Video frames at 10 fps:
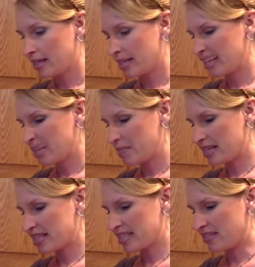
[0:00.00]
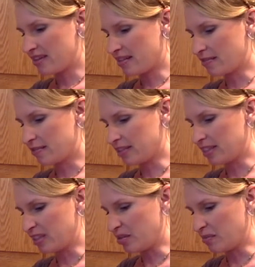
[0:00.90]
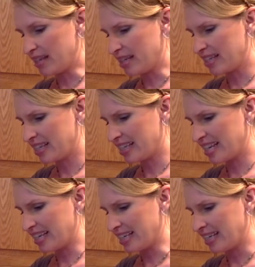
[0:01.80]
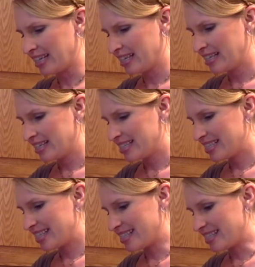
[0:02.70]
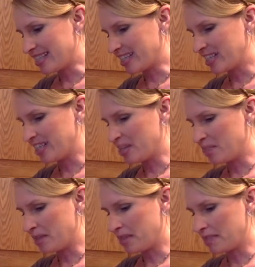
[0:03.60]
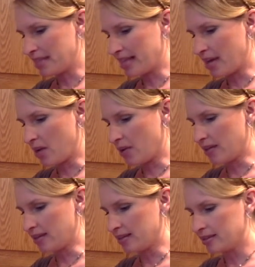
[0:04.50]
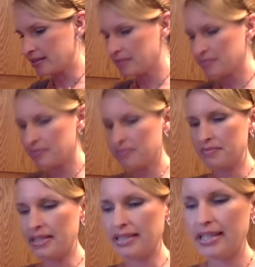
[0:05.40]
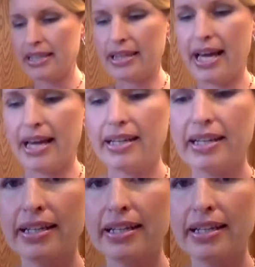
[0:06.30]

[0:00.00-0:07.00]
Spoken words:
You gotta mix it around for a little bit. It kind of tends to clump up in that oil, but look at that.